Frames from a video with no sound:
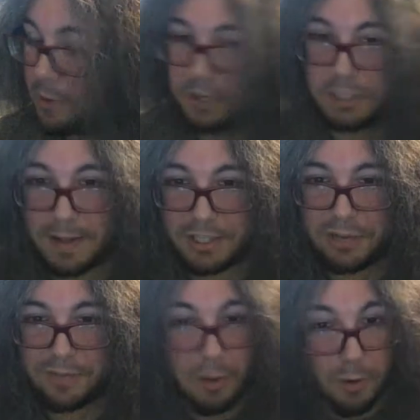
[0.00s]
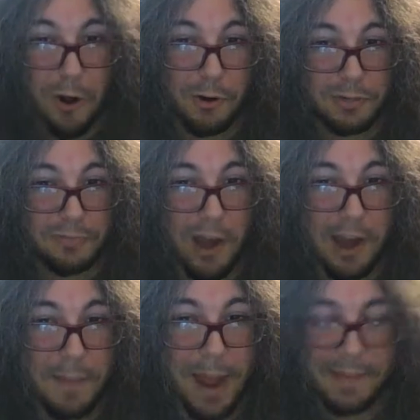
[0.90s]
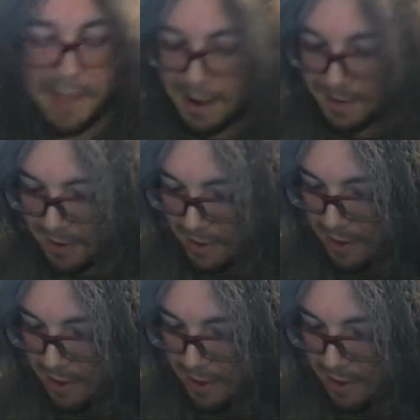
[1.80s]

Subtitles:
They were expensive and they were hard to find back then.